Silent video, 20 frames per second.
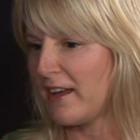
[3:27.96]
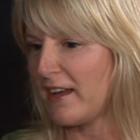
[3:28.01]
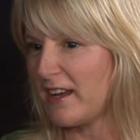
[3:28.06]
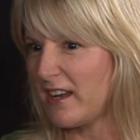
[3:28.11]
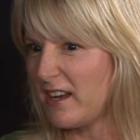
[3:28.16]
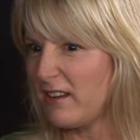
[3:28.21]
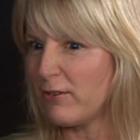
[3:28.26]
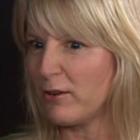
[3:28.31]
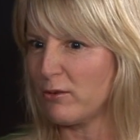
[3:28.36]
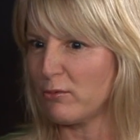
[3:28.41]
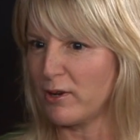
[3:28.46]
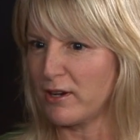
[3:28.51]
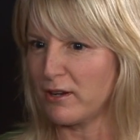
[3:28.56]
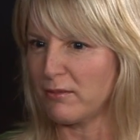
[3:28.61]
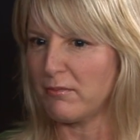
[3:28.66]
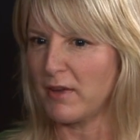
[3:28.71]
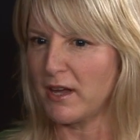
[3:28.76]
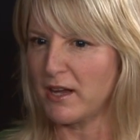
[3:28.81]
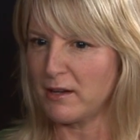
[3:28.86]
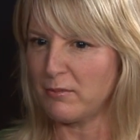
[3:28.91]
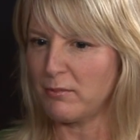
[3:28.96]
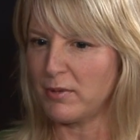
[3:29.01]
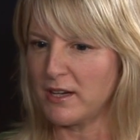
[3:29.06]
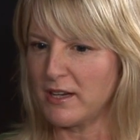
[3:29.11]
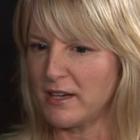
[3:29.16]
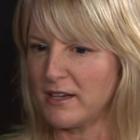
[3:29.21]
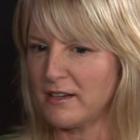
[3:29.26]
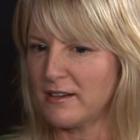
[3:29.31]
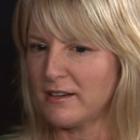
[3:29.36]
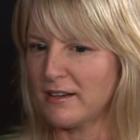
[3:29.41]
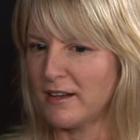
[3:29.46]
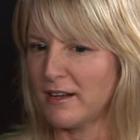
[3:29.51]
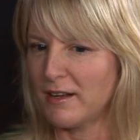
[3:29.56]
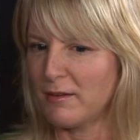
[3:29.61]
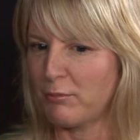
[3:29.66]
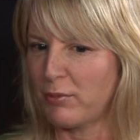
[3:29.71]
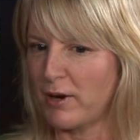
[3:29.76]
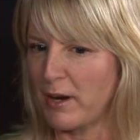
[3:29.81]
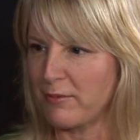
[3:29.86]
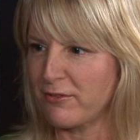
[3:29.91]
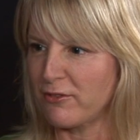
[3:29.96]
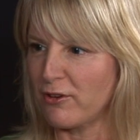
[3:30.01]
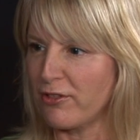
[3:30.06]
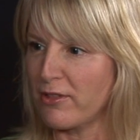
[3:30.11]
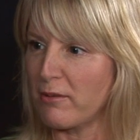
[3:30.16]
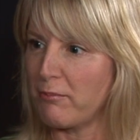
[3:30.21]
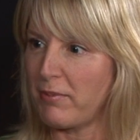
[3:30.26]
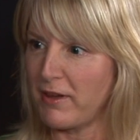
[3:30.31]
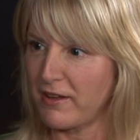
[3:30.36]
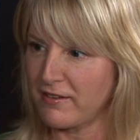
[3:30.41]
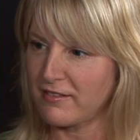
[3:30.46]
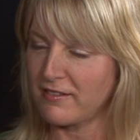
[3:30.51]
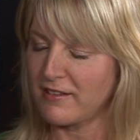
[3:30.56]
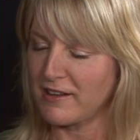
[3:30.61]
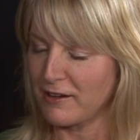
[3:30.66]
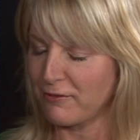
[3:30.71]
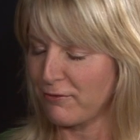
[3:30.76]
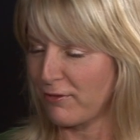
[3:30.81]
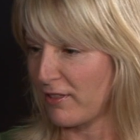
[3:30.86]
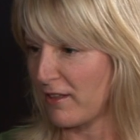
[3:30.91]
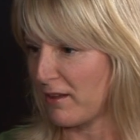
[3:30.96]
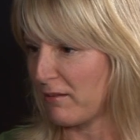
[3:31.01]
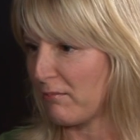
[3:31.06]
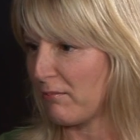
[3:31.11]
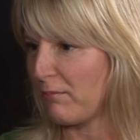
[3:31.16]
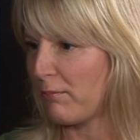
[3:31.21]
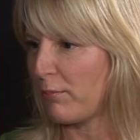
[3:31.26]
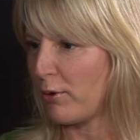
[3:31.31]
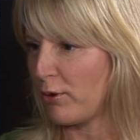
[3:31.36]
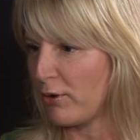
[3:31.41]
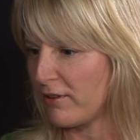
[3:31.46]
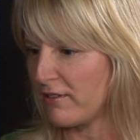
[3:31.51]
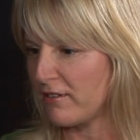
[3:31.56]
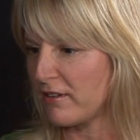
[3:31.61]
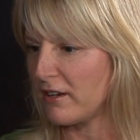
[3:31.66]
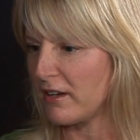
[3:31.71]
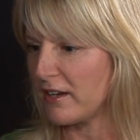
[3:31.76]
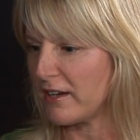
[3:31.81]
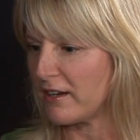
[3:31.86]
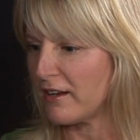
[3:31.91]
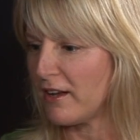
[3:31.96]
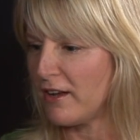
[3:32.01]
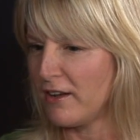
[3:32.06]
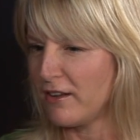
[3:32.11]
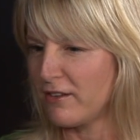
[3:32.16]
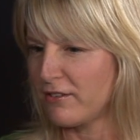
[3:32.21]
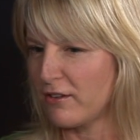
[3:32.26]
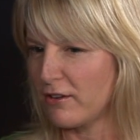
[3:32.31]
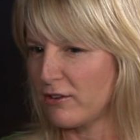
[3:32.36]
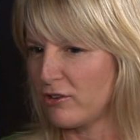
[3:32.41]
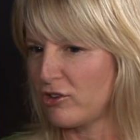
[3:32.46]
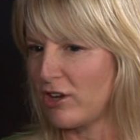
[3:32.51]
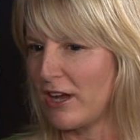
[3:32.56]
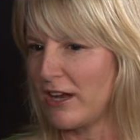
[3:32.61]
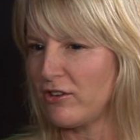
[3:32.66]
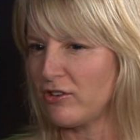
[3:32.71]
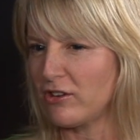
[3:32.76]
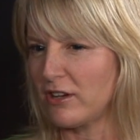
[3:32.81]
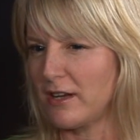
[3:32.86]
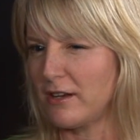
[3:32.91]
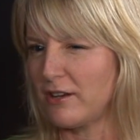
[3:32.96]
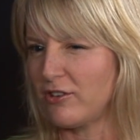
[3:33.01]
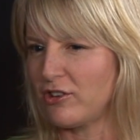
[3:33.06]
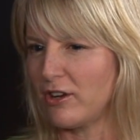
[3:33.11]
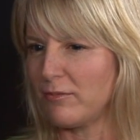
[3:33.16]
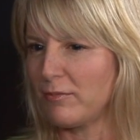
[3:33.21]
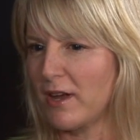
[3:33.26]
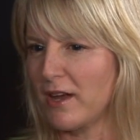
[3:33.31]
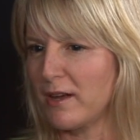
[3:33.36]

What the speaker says: even when it may be perhaps not the best thing for them personally. So change leadership